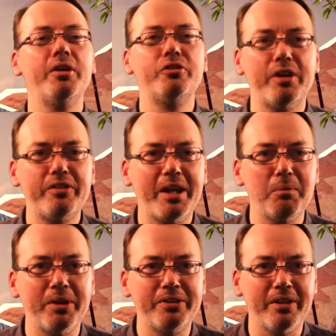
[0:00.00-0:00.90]
I tried to keep
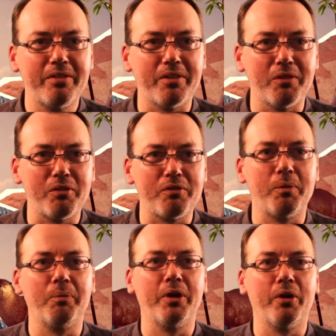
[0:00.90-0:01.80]
my distance
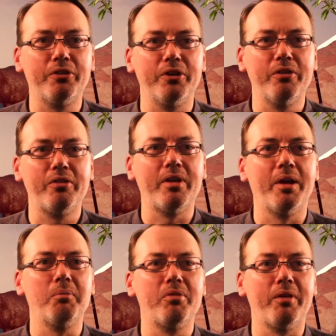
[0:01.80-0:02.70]
from the otters
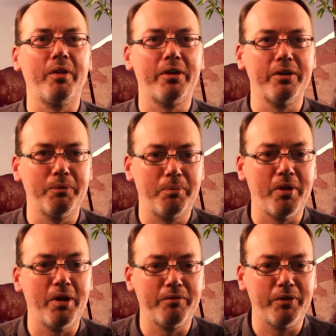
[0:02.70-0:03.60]
so that I could
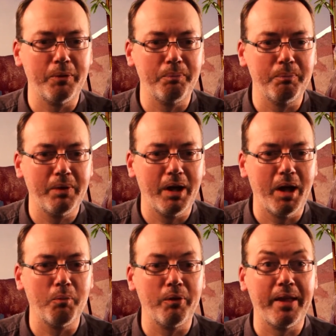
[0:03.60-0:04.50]
observe them
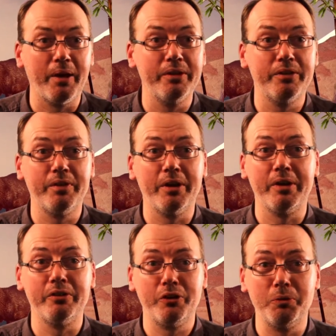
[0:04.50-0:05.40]
without
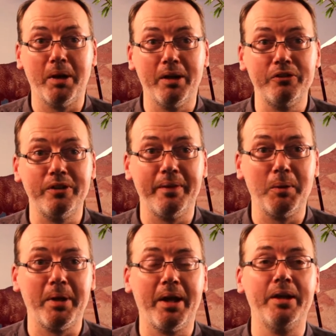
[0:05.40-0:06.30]
interfering too much in
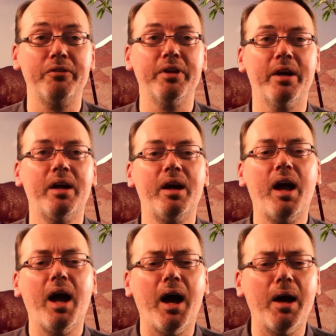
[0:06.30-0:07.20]
their behaviour.
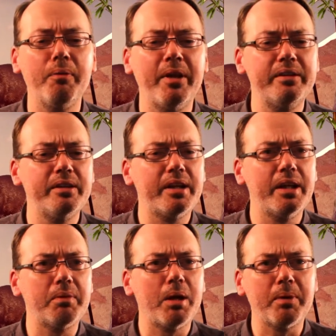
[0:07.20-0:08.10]
They did
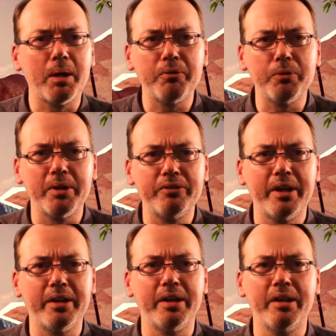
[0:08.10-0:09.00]
keep coming up to my
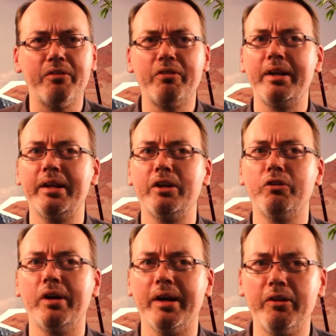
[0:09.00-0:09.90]
tent and stealing
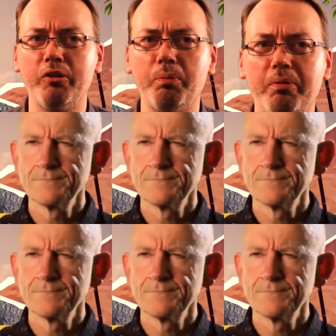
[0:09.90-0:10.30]
crisps.